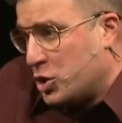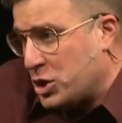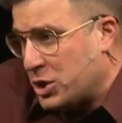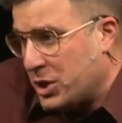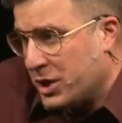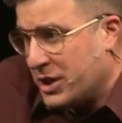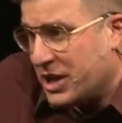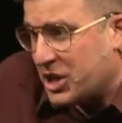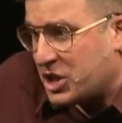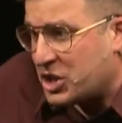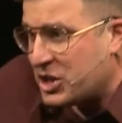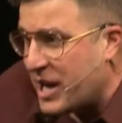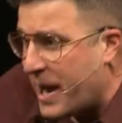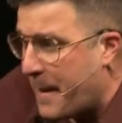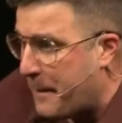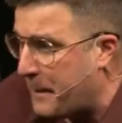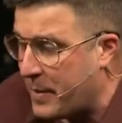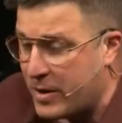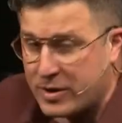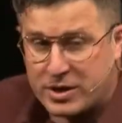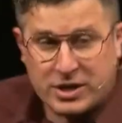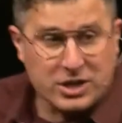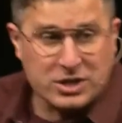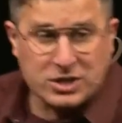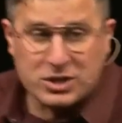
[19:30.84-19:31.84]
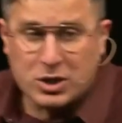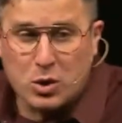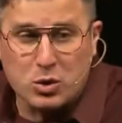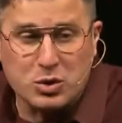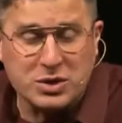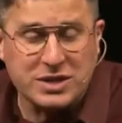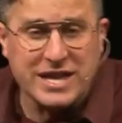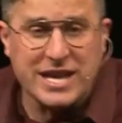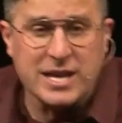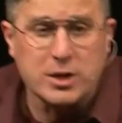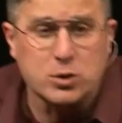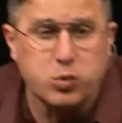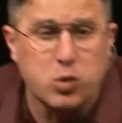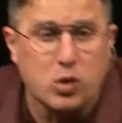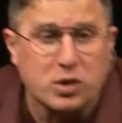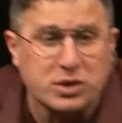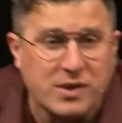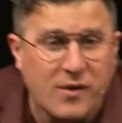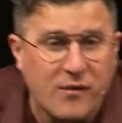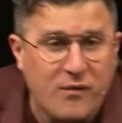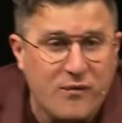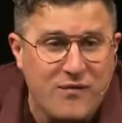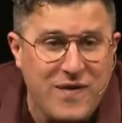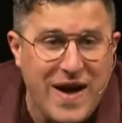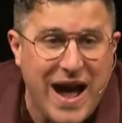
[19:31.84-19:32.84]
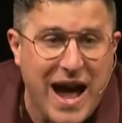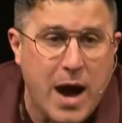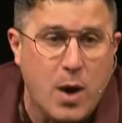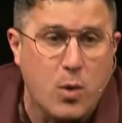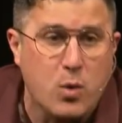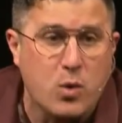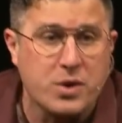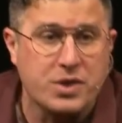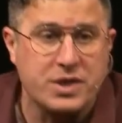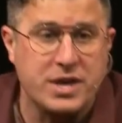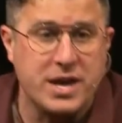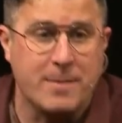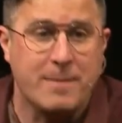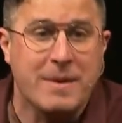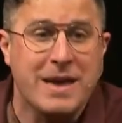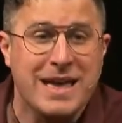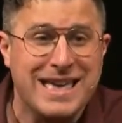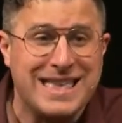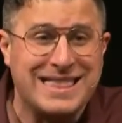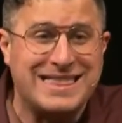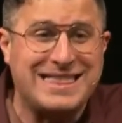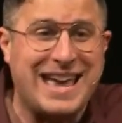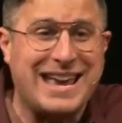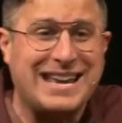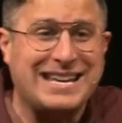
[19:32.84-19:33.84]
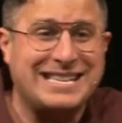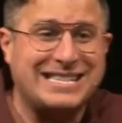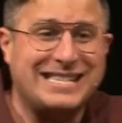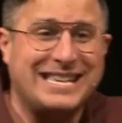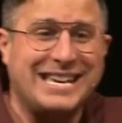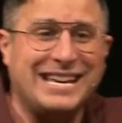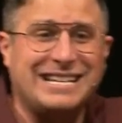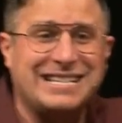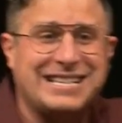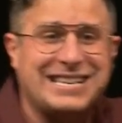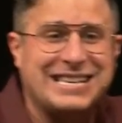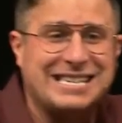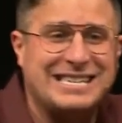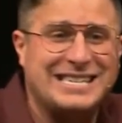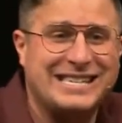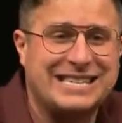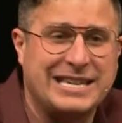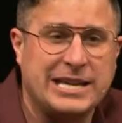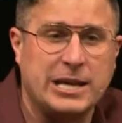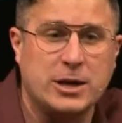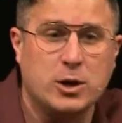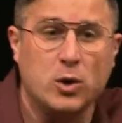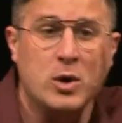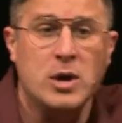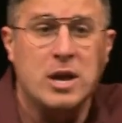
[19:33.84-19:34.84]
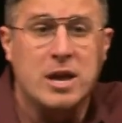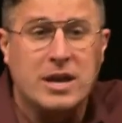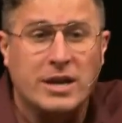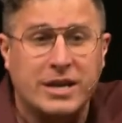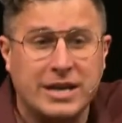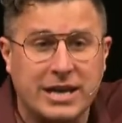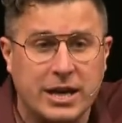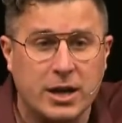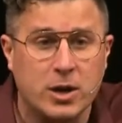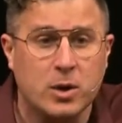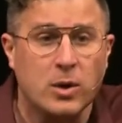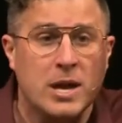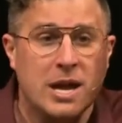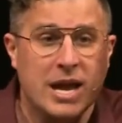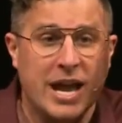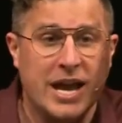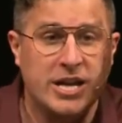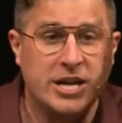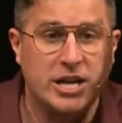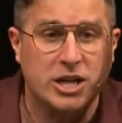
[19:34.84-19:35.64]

to the shepherd because those things will devour them they seek to steal kill and